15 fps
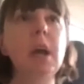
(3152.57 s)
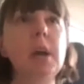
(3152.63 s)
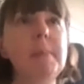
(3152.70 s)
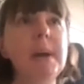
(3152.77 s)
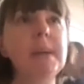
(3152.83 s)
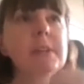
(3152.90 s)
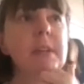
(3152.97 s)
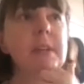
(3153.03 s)
to go
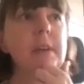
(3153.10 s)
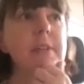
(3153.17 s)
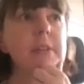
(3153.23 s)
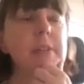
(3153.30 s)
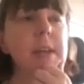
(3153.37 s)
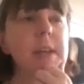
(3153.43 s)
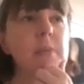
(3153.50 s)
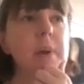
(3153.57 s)
back to the other
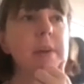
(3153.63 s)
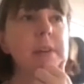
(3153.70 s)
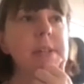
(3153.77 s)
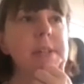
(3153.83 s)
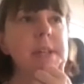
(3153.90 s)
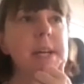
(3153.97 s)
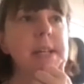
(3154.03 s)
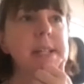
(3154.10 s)
thing where it
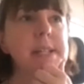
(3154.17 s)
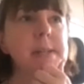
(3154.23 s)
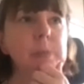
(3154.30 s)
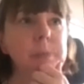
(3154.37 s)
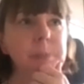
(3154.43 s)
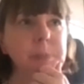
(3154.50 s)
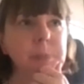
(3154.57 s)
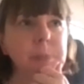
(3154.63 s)
says,
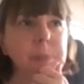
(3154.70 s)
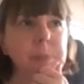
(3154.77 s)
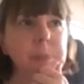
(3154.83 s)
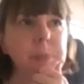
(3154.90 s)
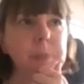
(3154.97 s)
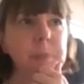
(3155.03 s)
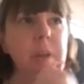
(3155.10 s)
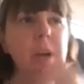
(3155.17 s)

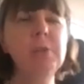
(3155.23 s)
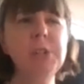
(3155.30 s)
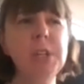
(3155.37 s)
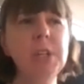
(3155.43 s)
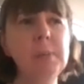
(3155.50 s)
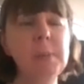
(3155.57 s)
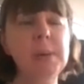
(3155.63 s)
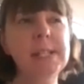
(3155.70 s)
I was
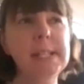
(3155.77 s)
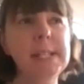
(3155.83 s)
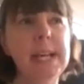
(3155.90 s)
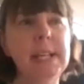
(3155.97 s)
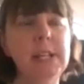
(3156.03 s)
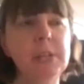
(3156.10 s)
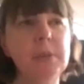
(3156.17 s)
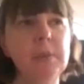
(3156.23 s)
doing the
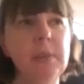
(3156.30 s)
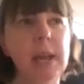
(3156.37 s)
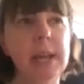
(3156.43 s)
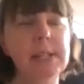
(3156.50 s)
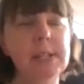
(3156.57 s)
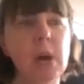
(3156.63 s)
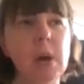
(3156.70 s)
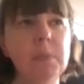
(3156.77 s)
presentation
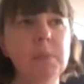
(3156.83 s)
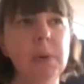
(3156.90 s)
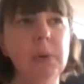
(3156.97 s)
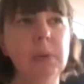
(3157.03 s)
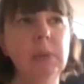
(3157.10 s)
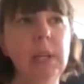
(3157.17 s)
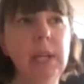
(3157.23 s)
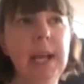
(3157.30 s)

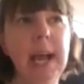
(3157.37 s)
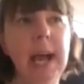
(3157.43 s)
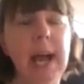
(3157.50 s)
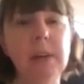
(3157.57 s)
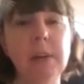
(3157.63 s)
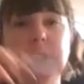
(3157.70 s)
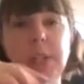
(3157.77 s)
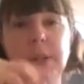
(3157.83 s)
example,
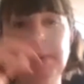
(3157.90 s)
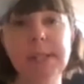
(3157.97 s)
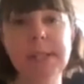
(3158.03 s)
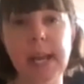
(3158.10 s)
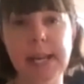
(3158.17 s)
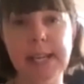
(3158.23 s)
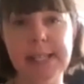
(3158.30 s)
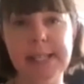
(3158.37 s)
and you would
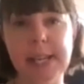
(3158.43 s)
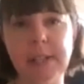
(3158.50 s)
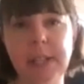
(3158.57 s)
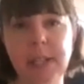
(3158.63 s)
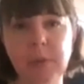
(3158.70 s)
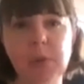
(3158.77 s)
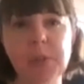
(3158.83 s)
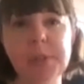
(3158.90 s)
say instead that
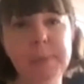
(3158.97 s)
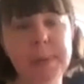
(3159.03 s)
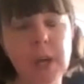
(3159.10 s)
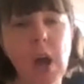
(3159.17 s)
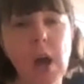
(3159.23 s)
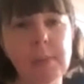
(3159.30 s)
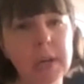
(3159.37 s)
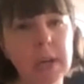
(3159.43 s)
you want to be
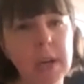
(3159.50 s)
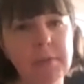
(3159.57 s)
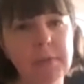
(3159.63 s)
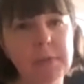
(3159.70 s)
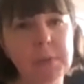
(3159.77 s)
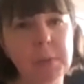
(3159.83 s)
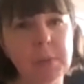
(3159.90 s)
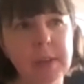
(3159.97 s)
calm and
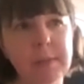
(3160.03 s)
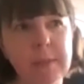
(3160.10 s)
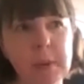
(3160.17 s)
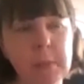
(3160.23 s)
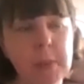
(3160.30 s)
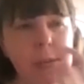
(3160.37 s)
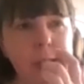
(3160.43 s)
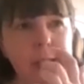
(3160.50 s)
comfortable giving
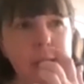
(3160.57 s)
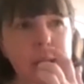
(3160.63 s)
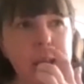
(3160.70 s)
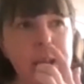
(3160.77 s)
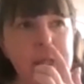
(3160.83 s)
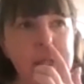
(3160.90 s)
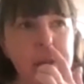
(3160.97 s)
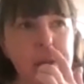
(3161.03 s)
a
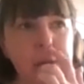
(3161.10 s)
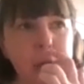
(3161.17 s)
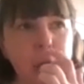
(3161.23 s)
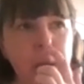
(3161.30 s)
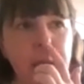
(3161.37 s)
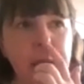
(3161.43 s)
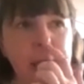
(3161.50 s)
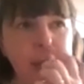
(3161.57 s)
presentation.
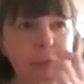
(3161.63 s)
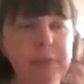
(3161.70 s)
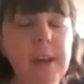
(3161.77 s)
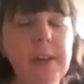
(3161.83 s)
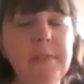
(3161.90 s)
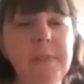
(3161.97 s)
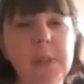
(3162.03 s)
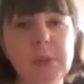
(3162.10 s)
If
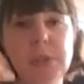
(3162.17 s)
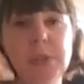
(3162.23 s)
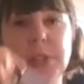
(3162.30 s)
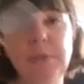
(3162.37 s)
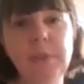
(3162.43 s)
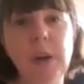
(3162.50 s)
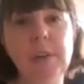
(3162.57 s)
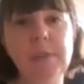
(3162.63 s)
that feels too
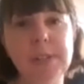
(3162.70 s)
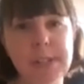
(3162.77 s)
far a